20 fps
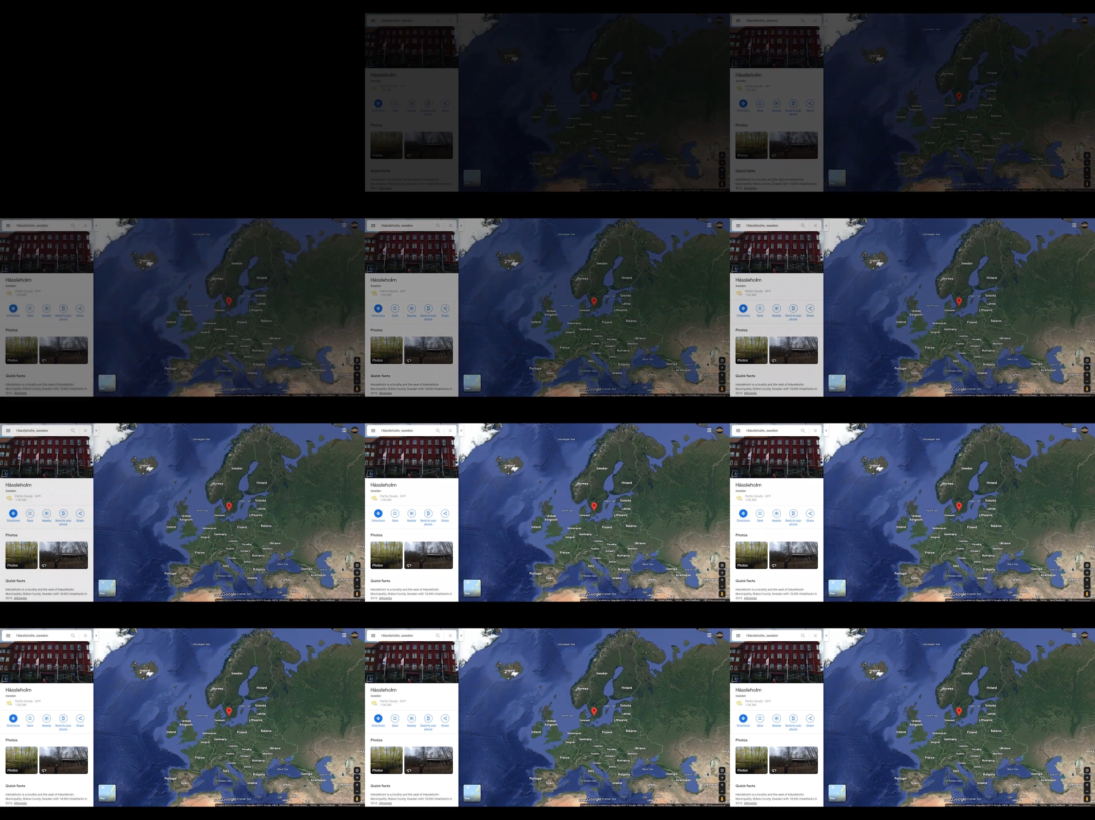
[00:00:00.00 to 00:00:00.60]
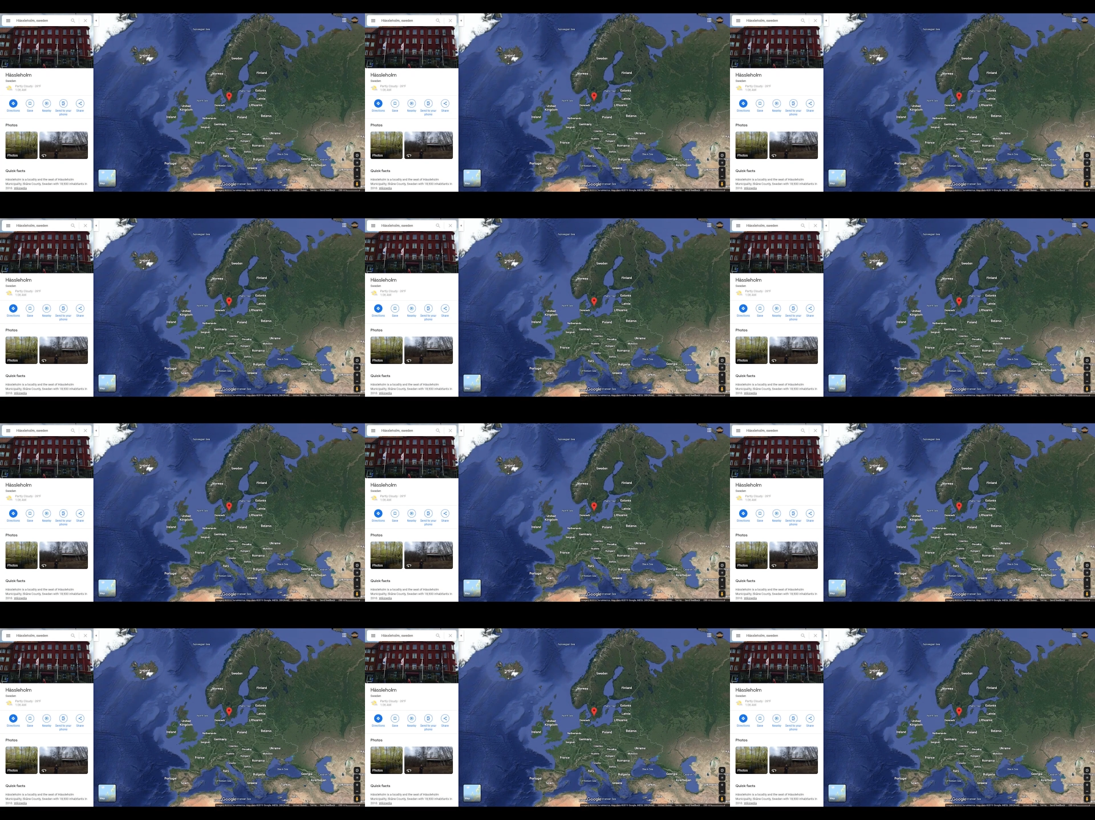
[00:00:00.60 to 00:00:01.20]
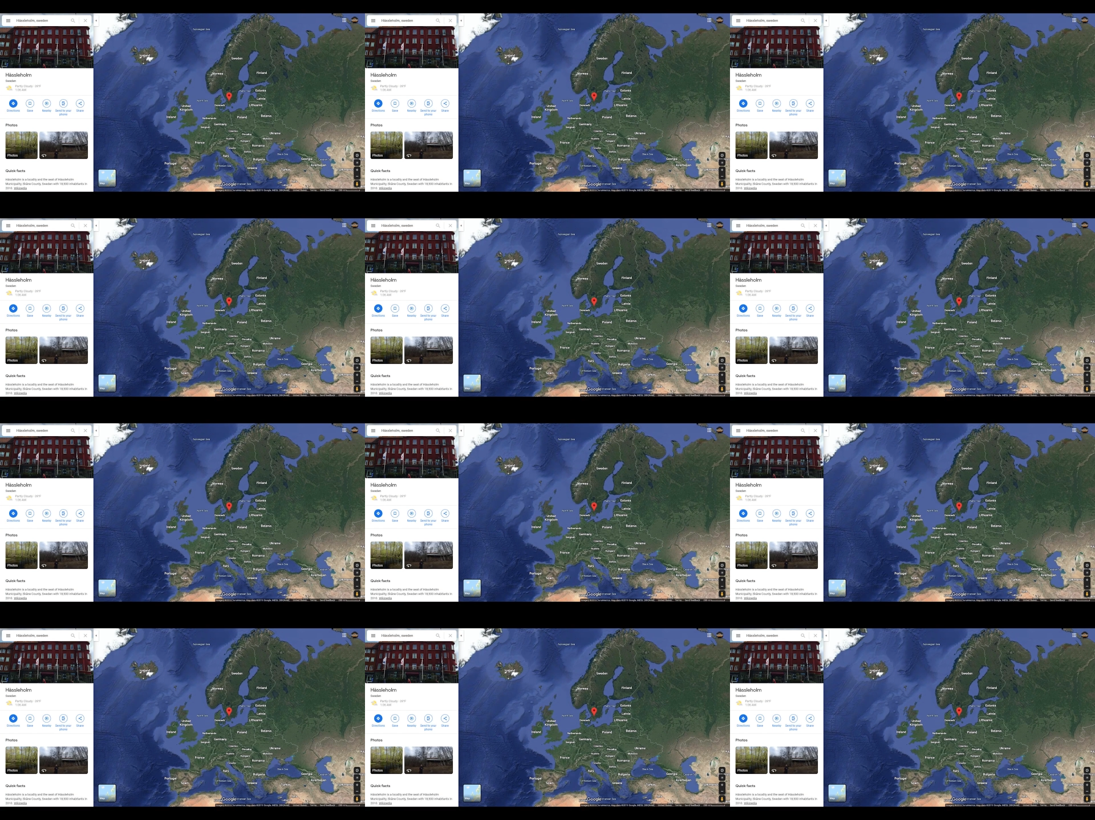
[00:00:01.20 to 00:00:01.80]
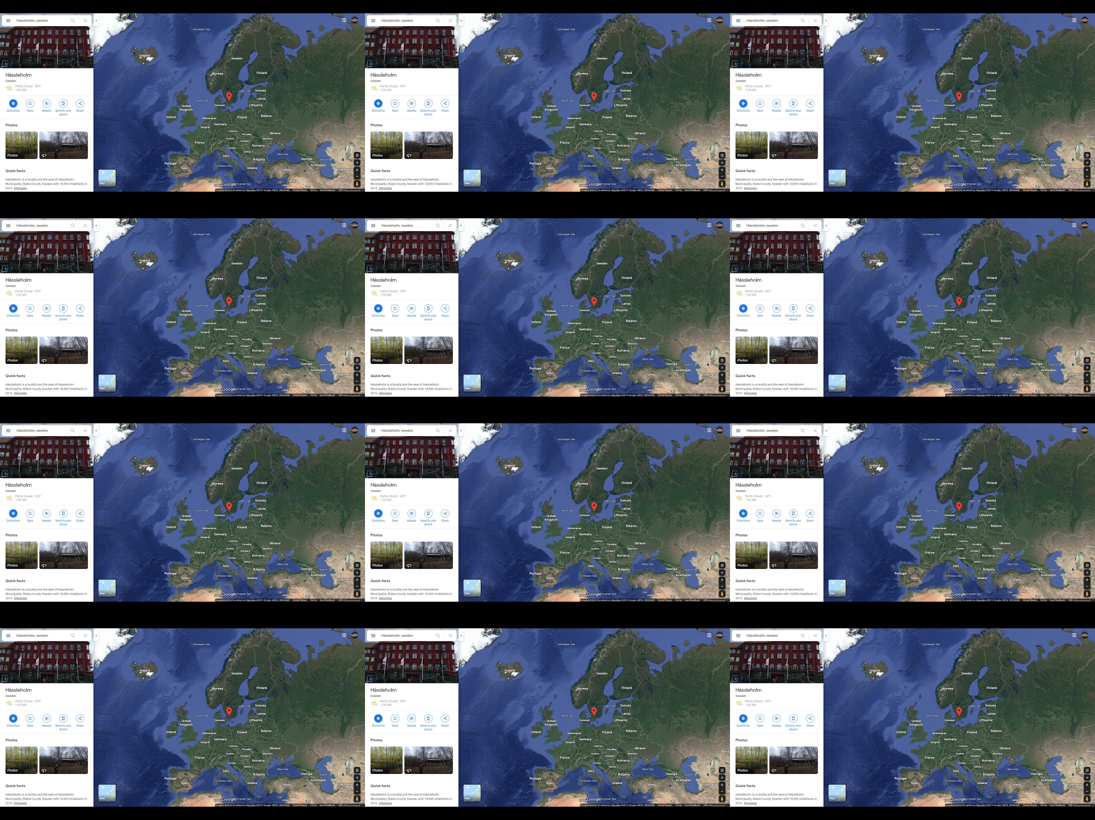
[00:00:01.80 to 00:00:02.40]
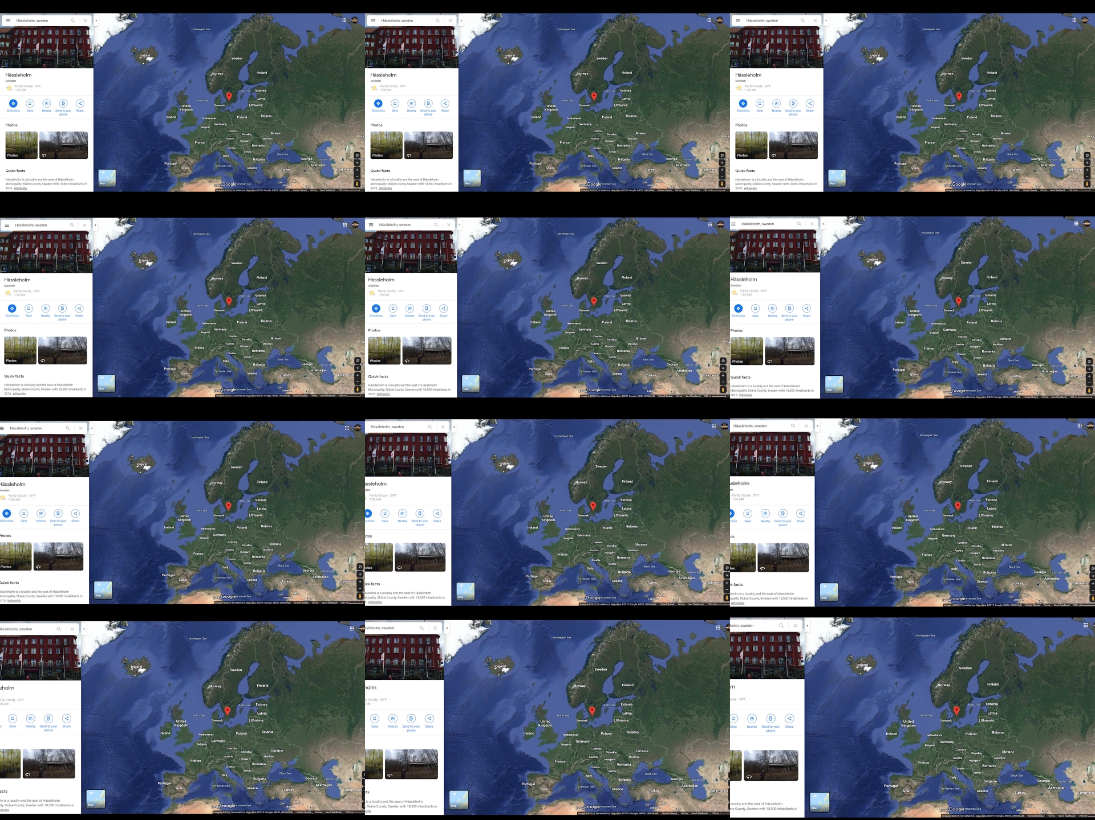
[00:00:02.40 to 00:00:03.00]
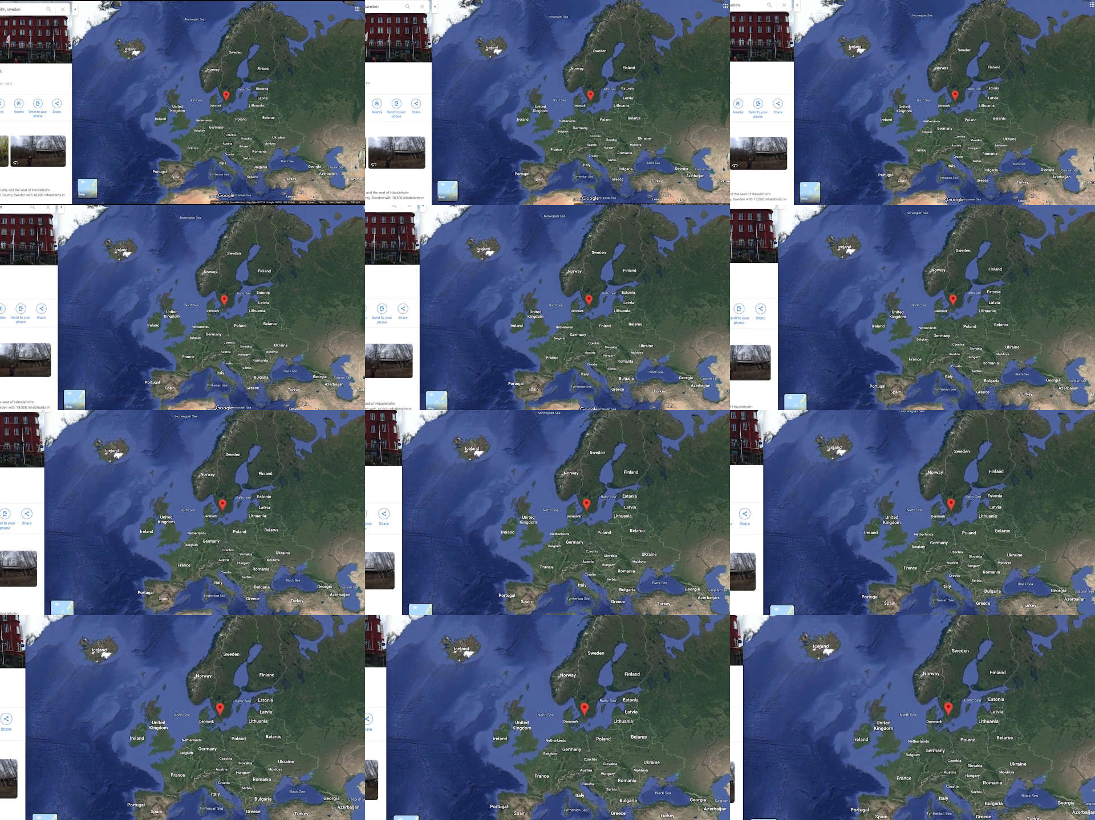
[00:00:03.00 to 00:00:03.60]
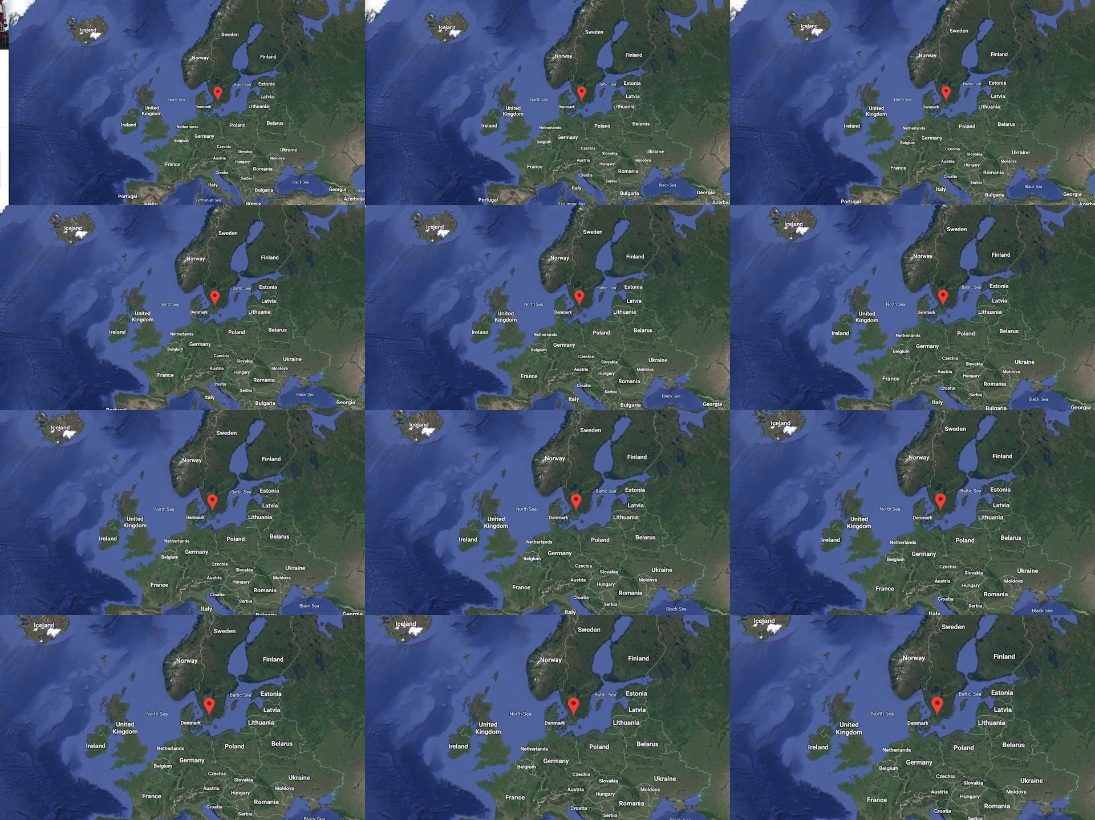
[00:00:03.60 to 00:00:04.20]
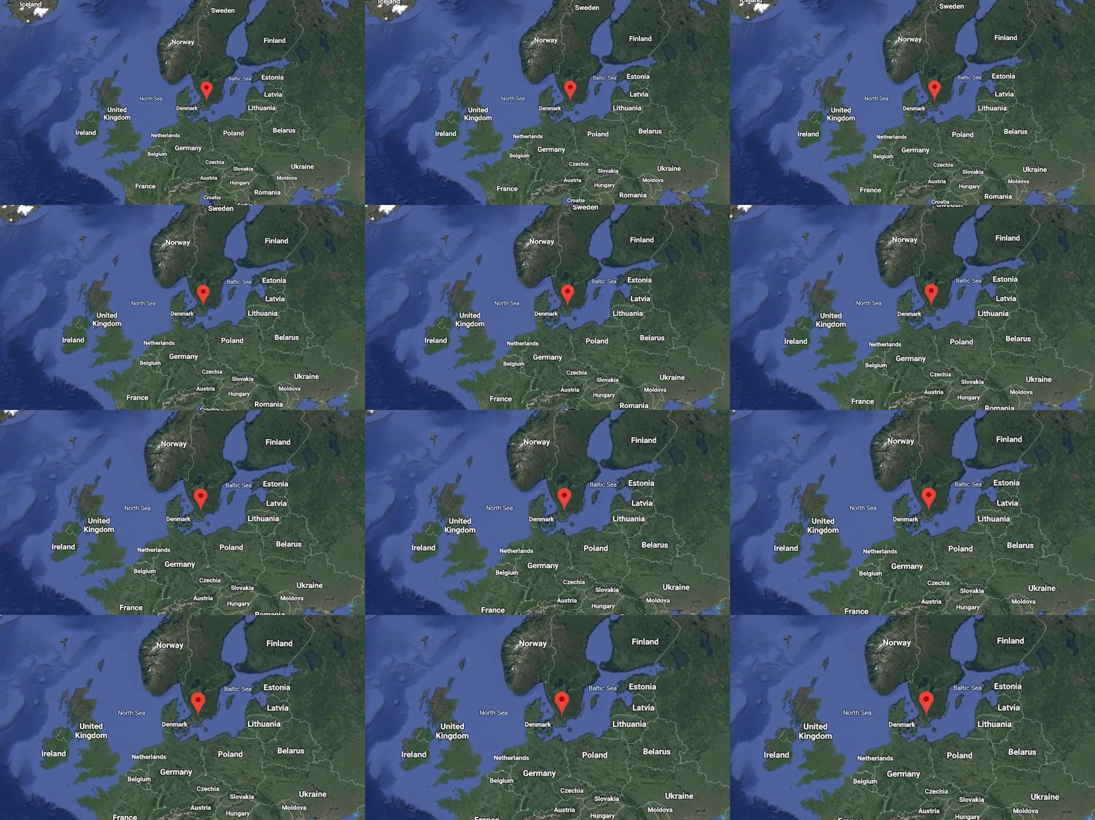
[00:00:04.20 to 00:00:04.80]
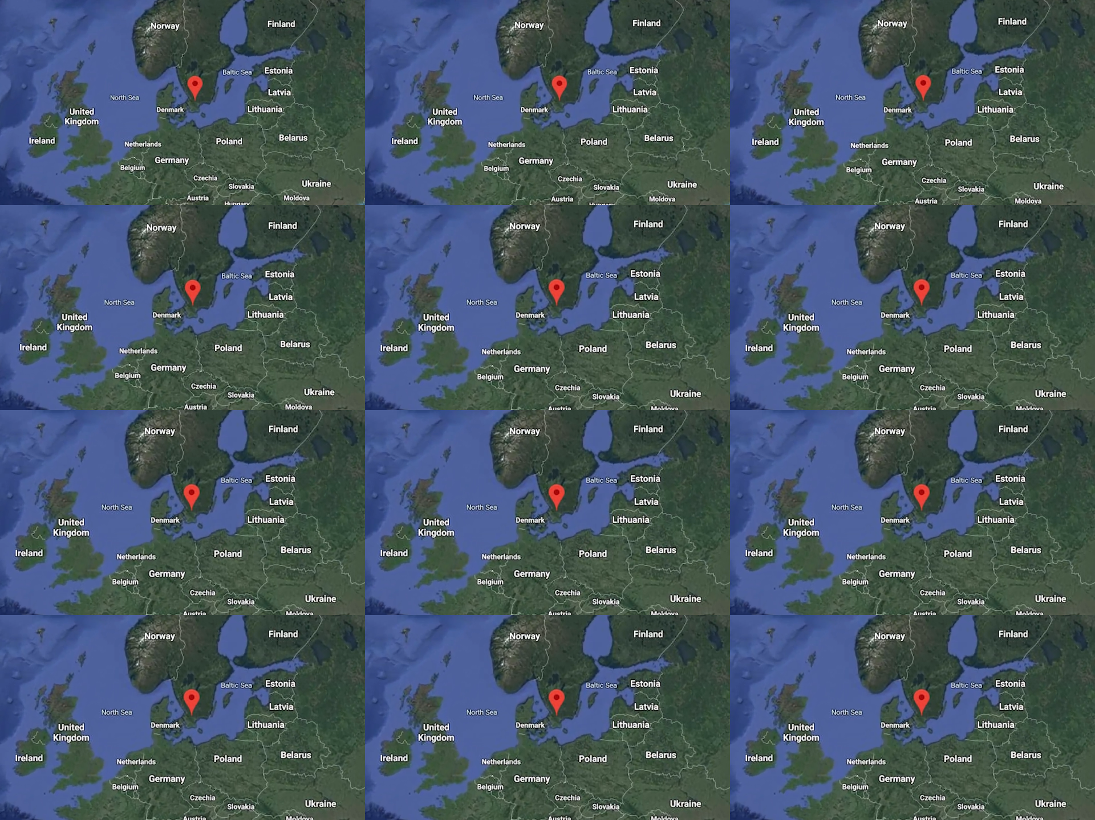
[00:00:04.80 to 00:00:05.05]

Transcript: No face is visible, so there are no lips to read.